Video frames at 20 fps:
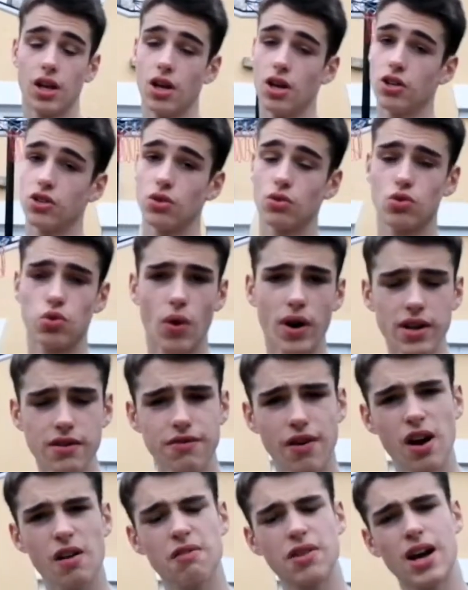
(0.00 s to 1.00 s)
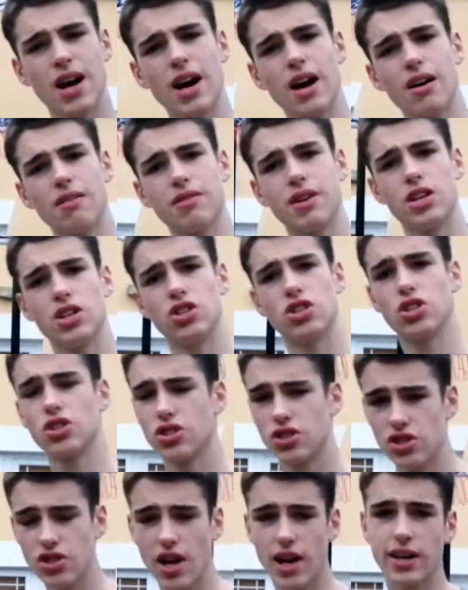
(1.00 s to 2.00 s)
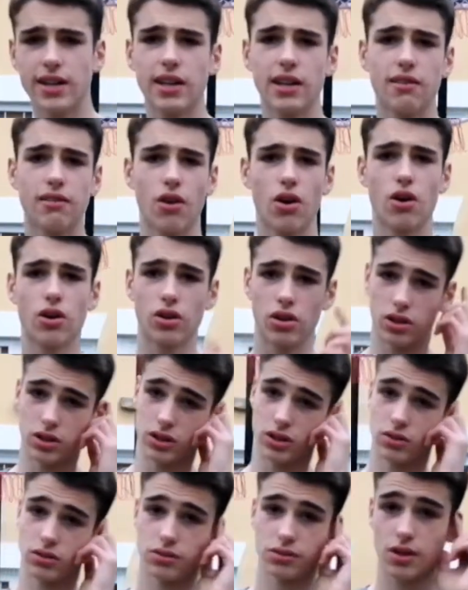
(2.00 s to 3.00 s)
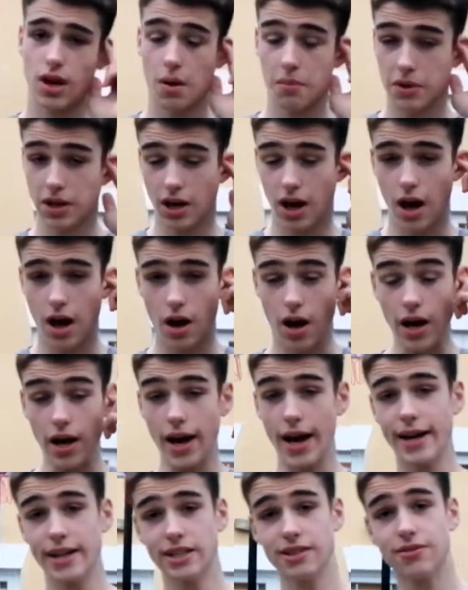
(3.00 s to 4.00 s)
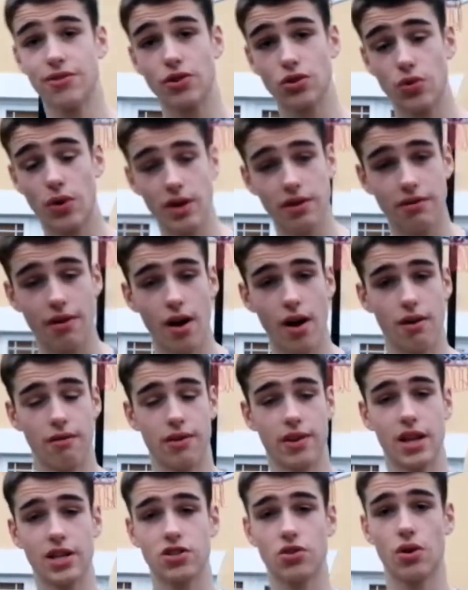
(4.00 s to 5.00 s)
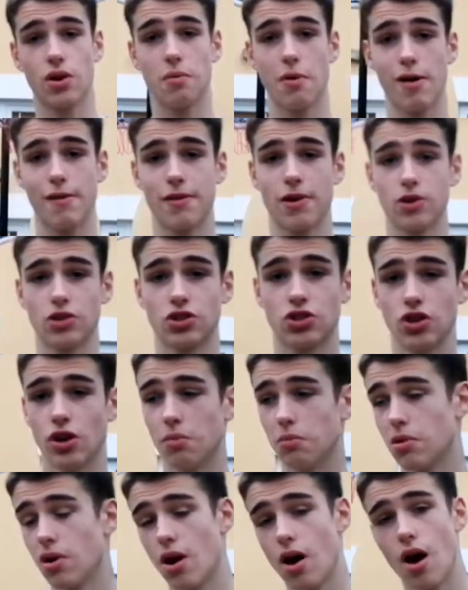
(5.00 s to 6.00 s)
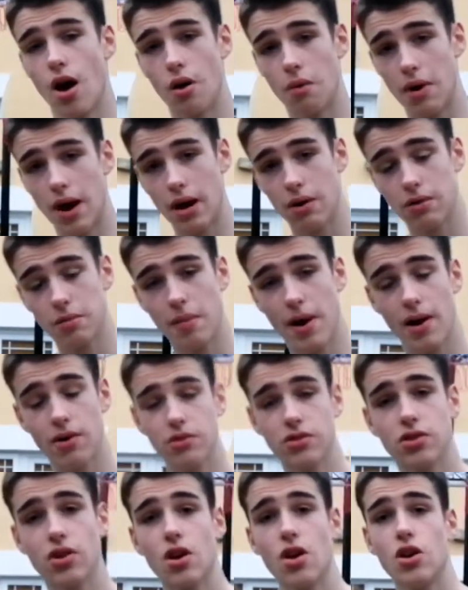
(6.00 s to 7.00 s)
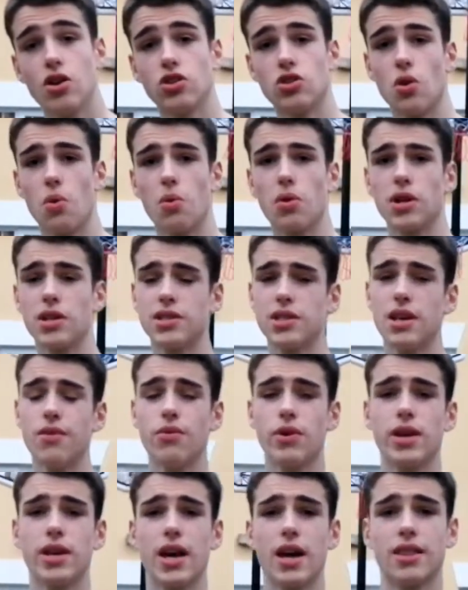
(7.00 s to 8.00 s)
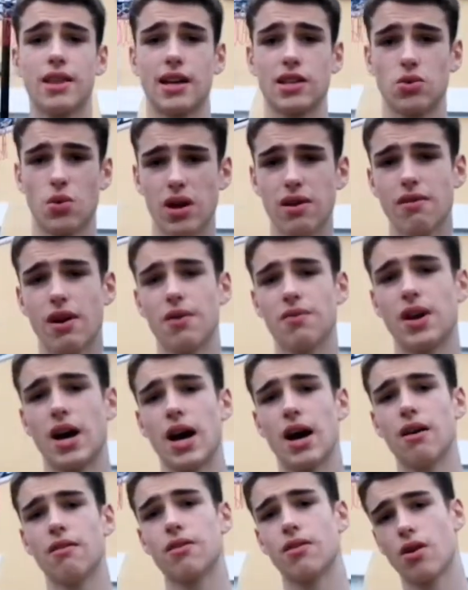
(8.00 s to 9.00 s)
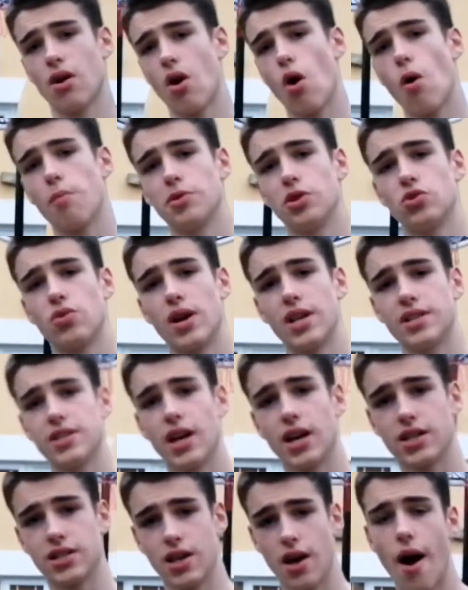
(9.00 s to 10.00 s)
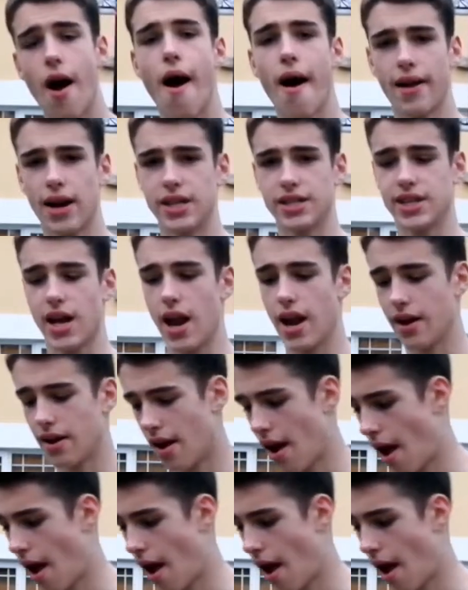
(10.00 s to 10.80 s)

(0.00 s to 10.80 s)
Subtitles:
So 25.5 inch standing vertical. I mean, I asked for 25, and that's only my first jump, around about. So we're going to see if we can get that 25.5 up to 26. Let's get it.